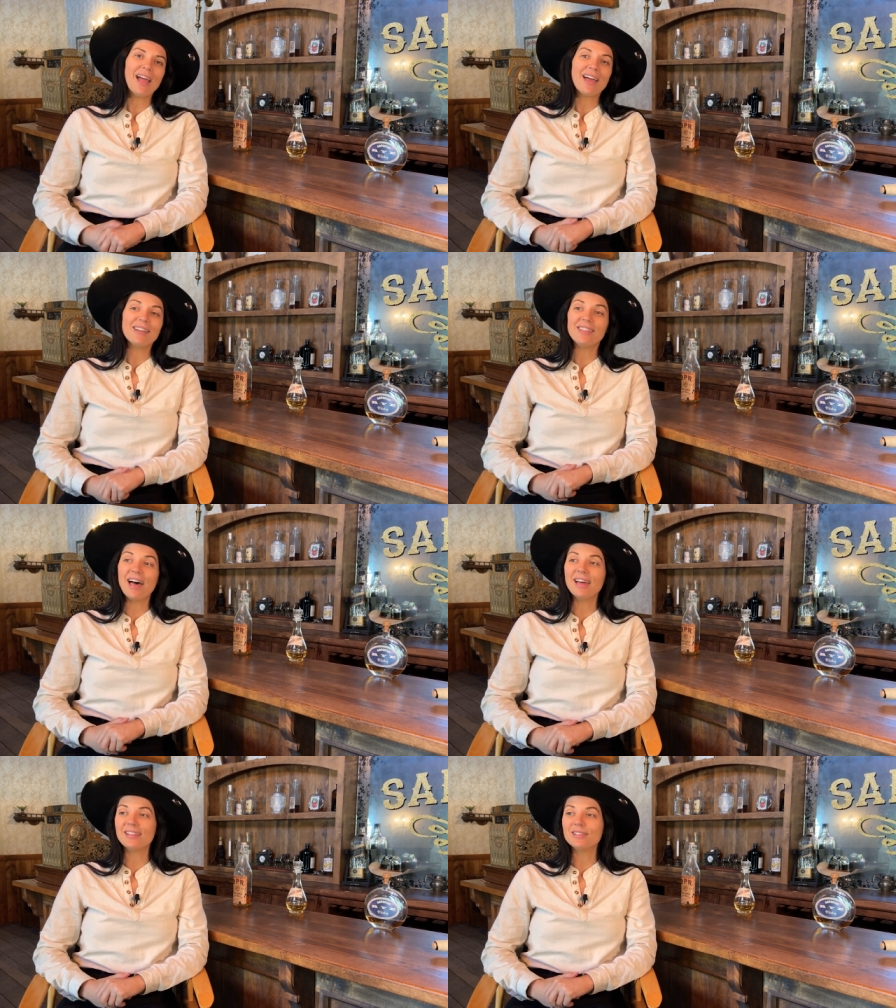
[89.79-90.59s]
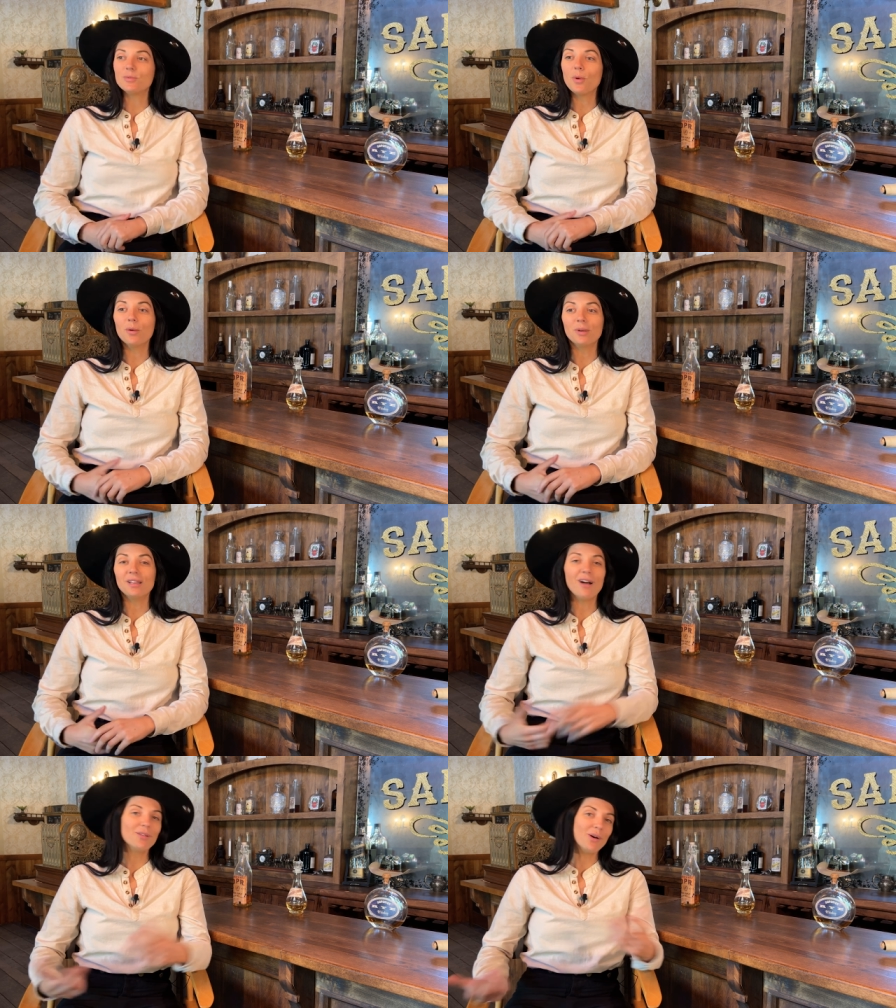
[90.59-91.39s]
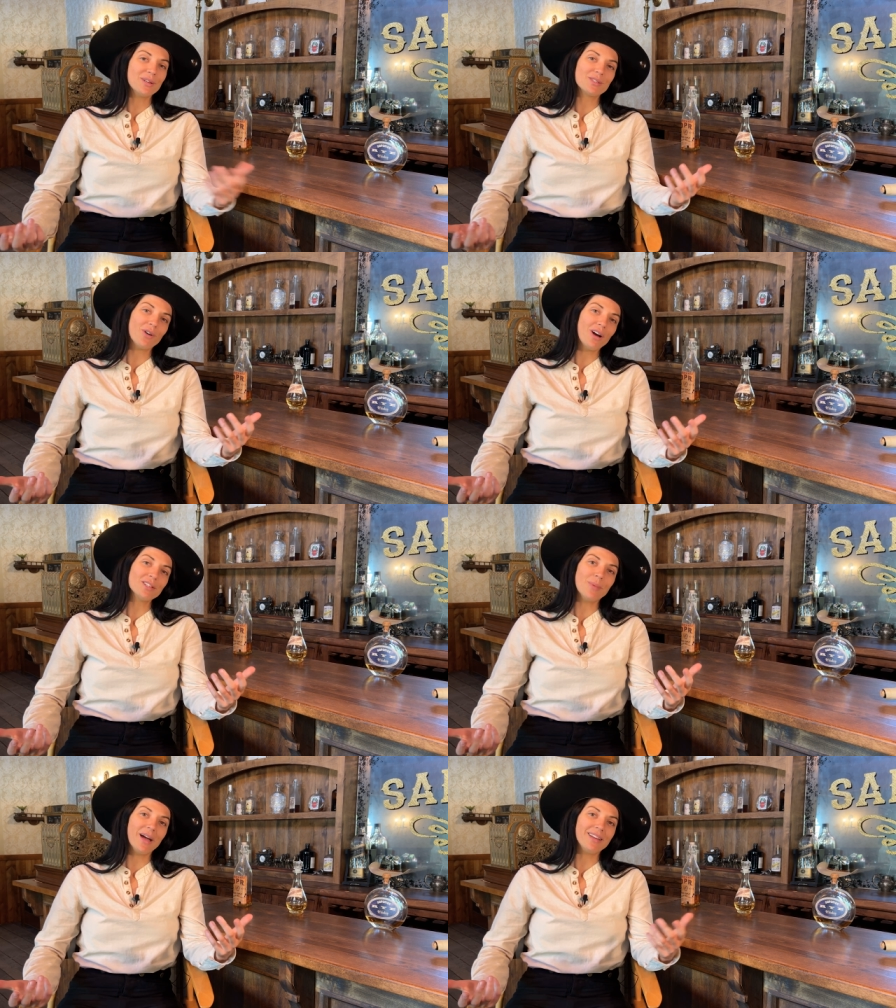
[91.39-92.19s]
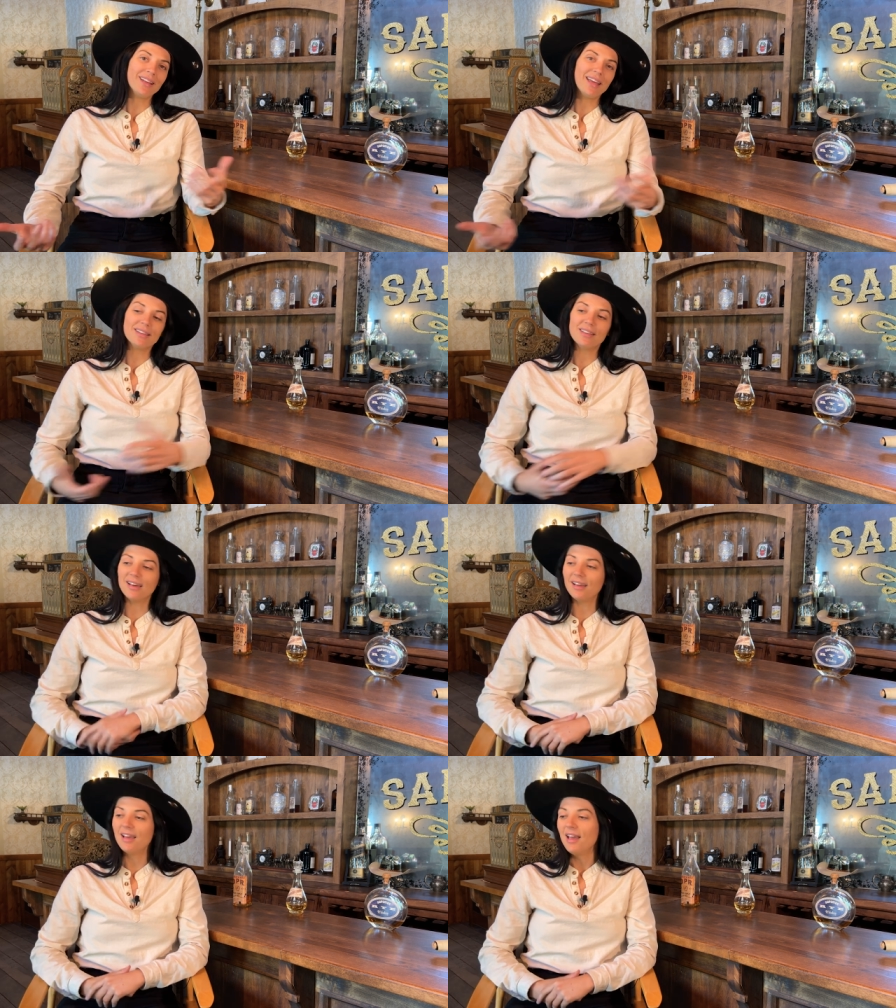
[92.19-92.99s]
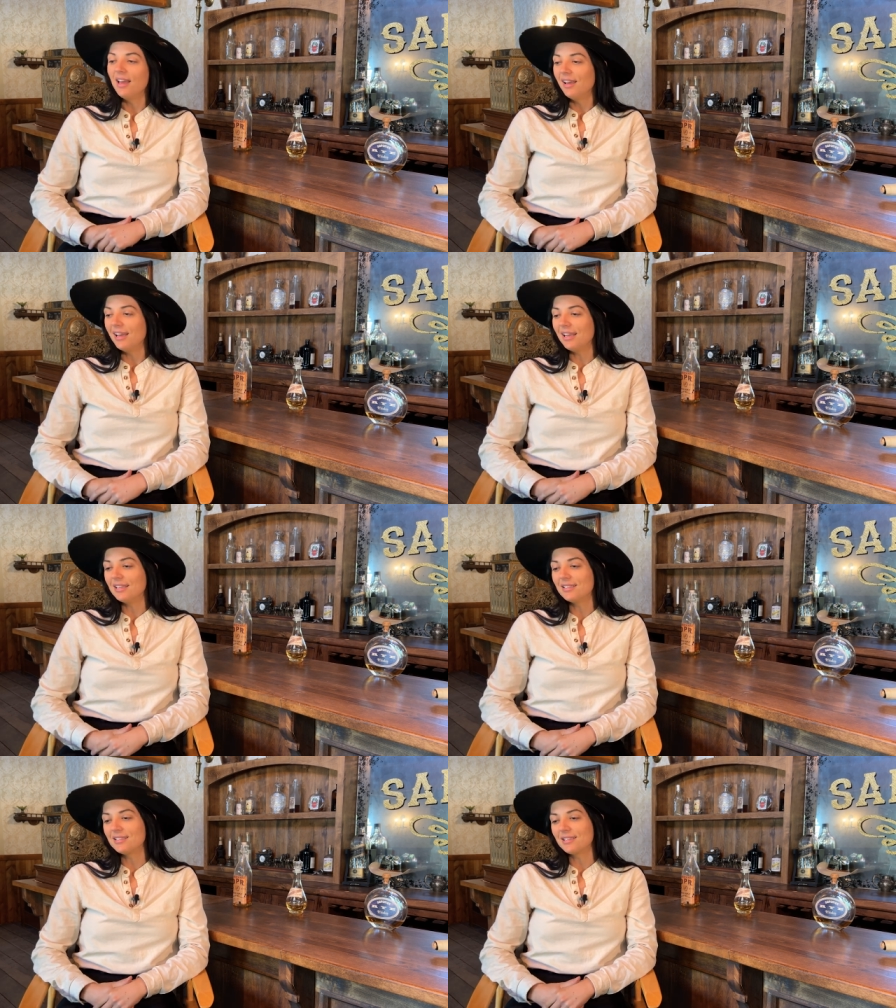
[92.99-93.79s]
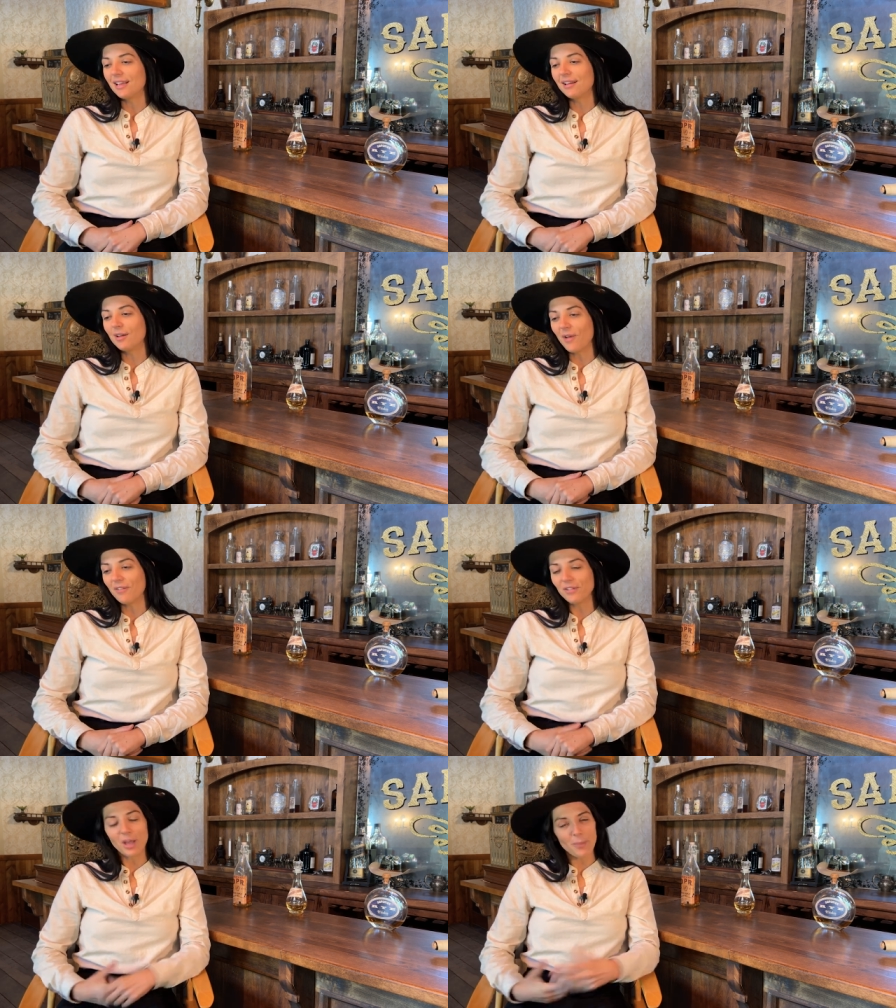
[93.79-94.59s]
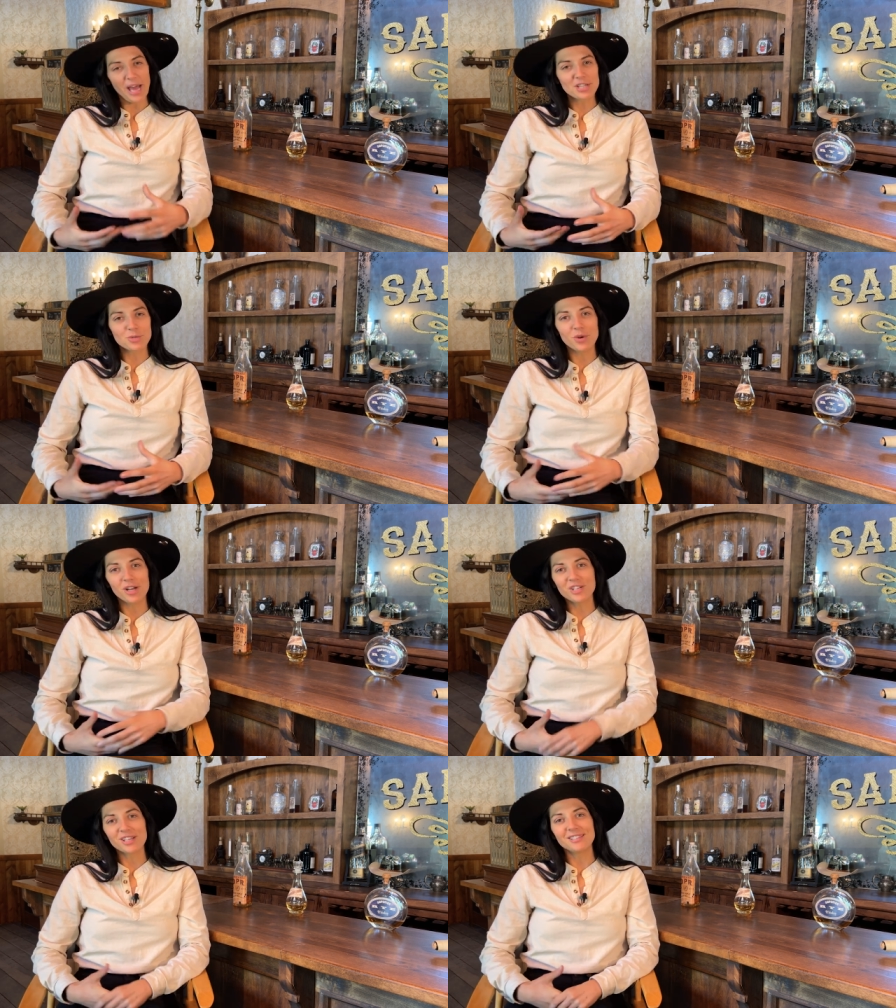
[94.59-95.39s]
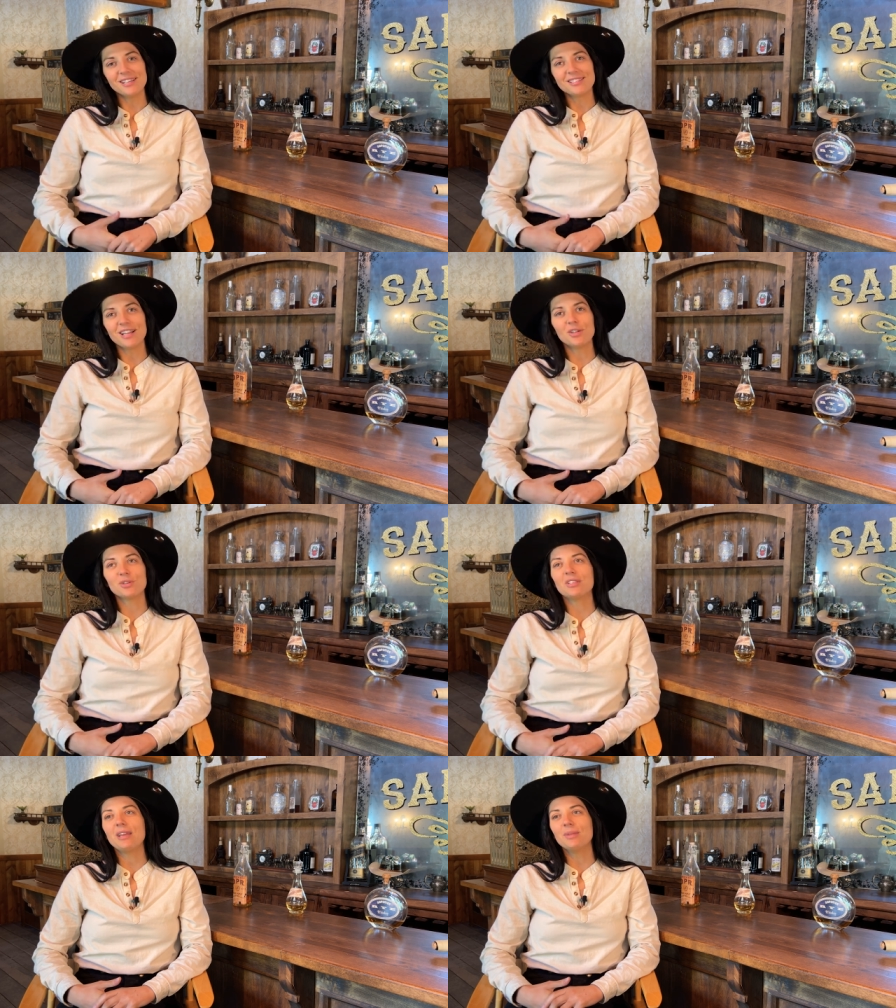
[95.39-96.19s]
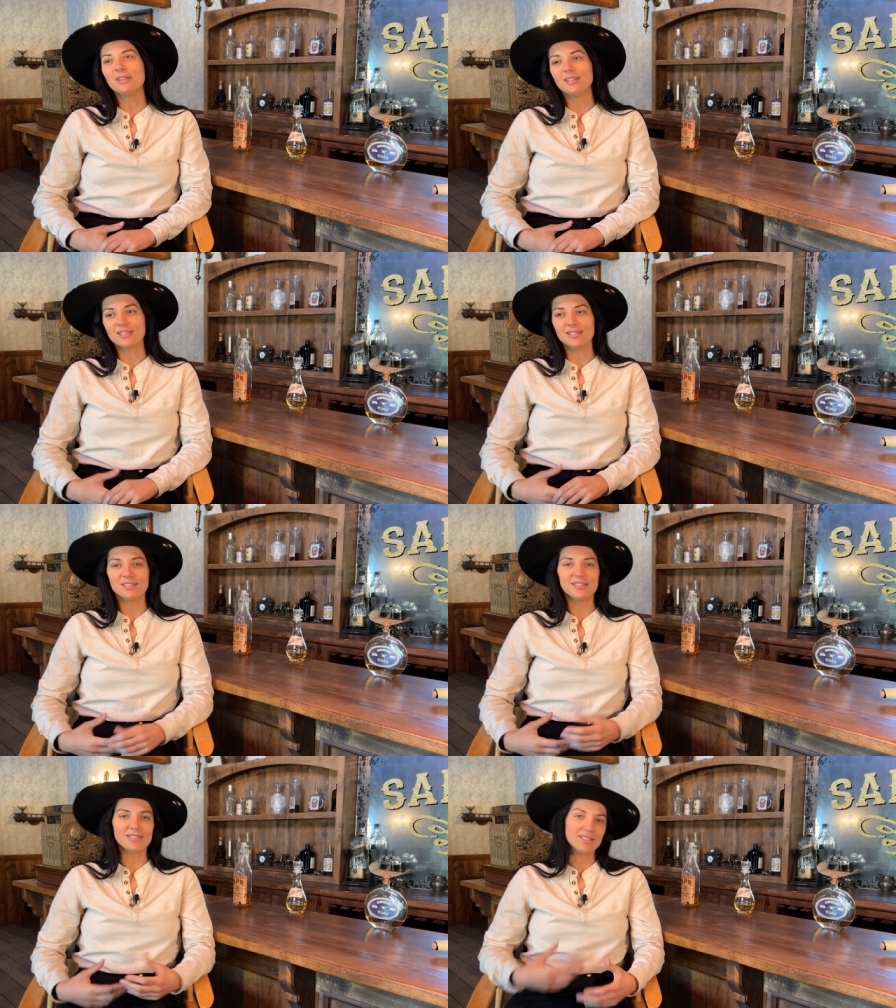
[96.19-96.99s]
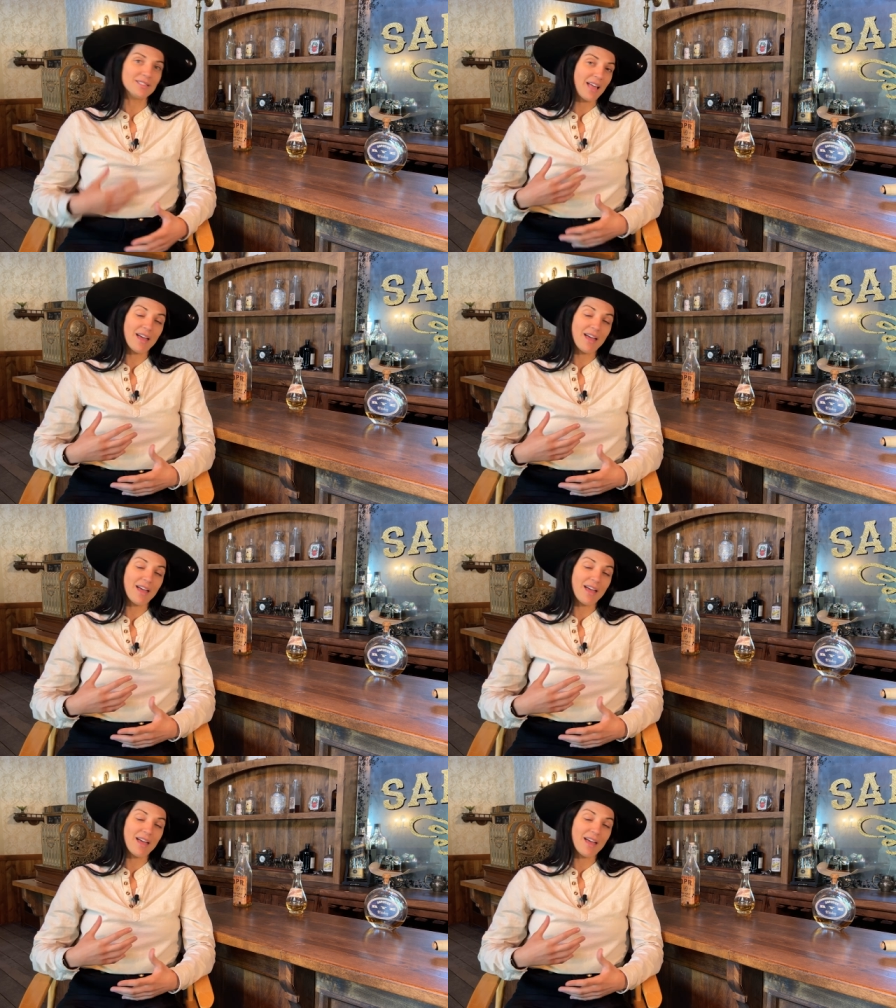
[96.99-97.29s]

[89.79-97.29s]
And that is what we now know as Crossbite. And uh, it is uh, i feel like a passion project is an understatement this is this is